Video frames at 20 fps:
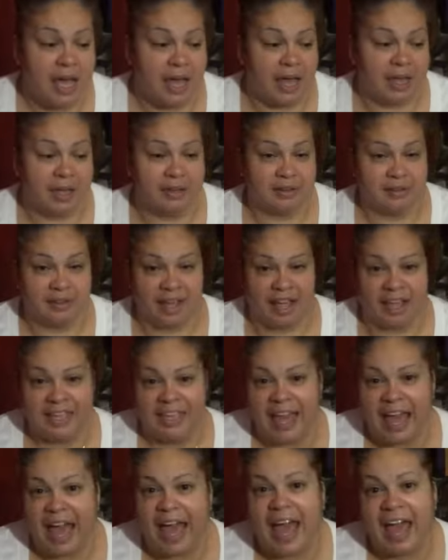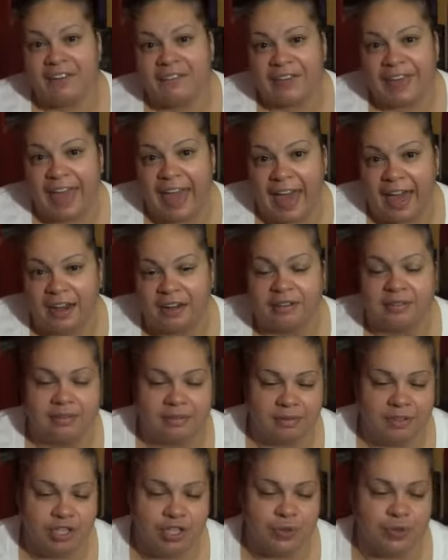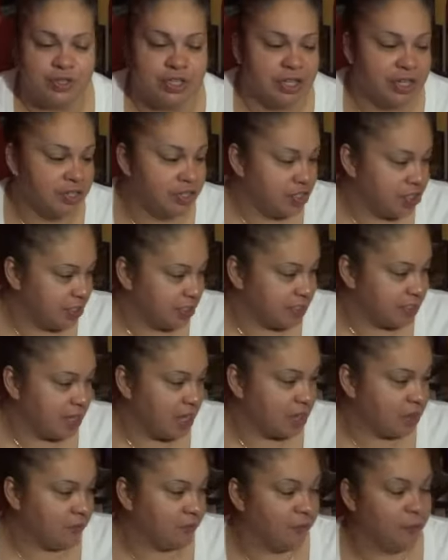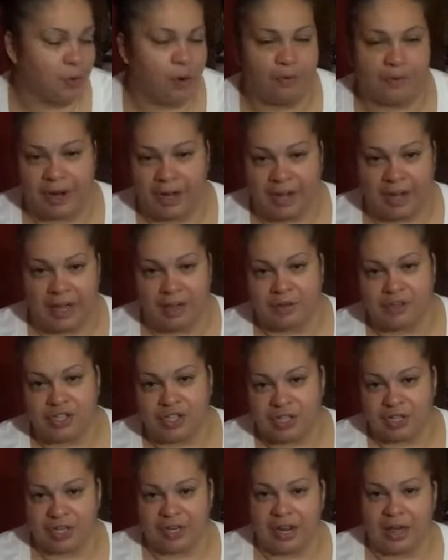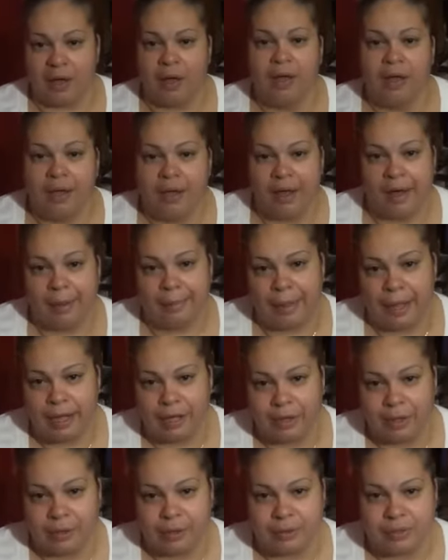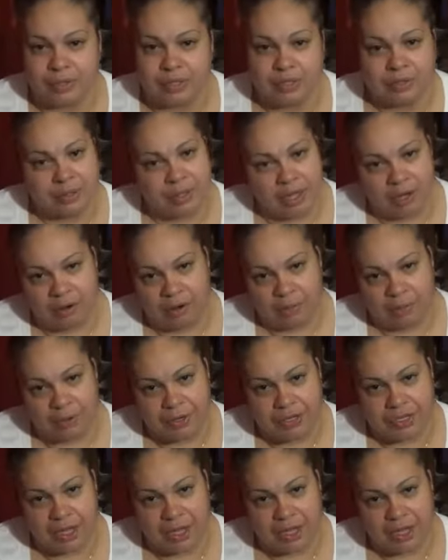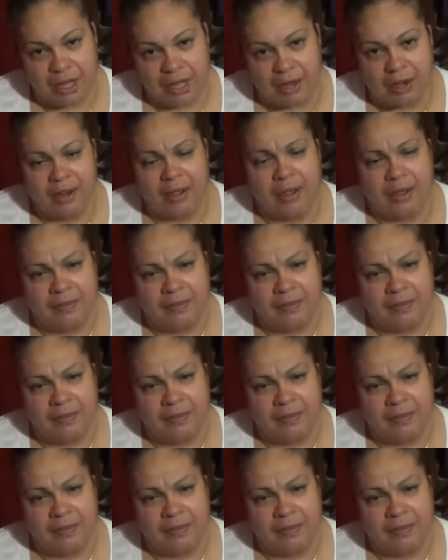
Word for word: And yeah, I have a cat, Juji. She's on the floor right now, chilling out on my clothes. I don't appreciate that.